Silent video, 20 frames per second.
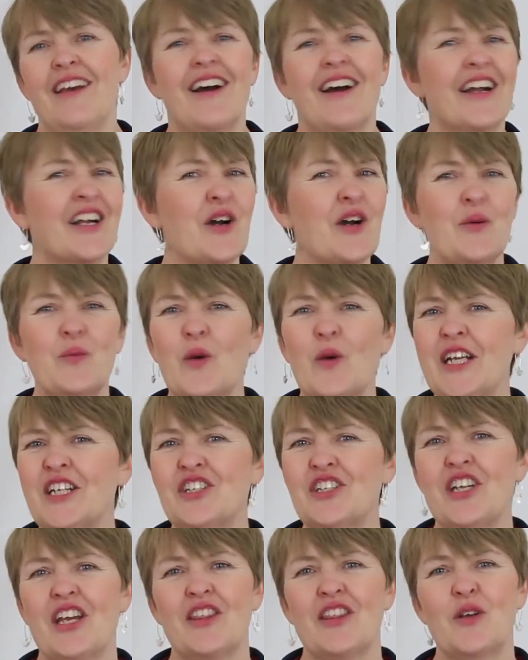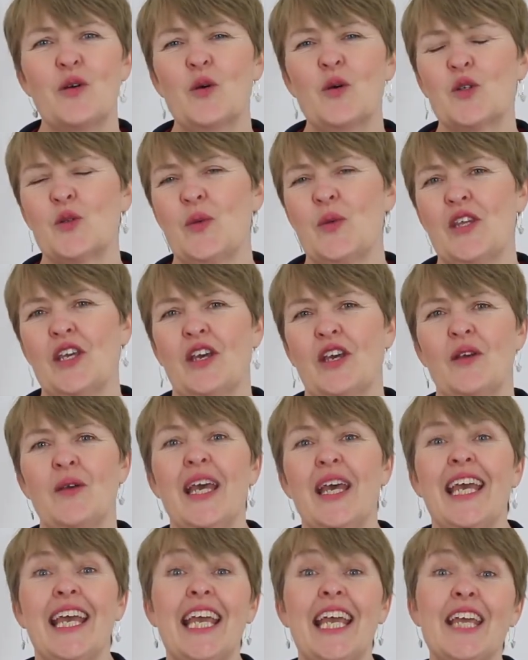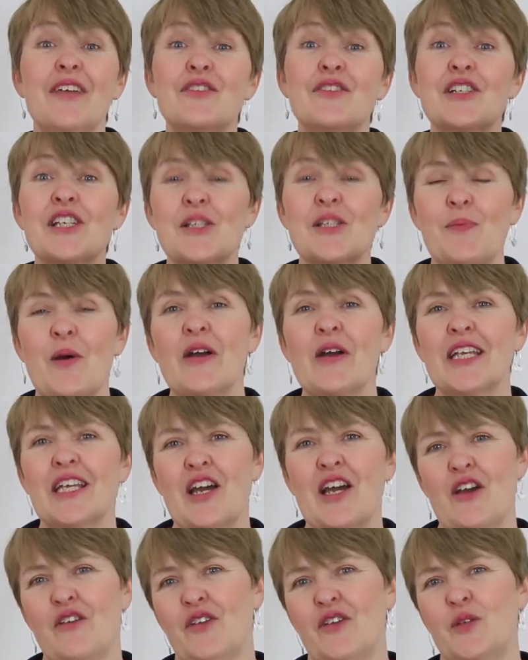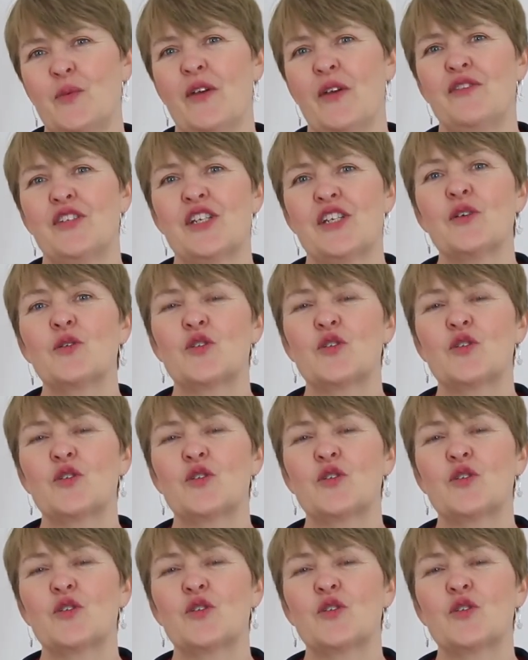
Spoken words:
I can't wait to share the course with you. Even despite COVID, we've still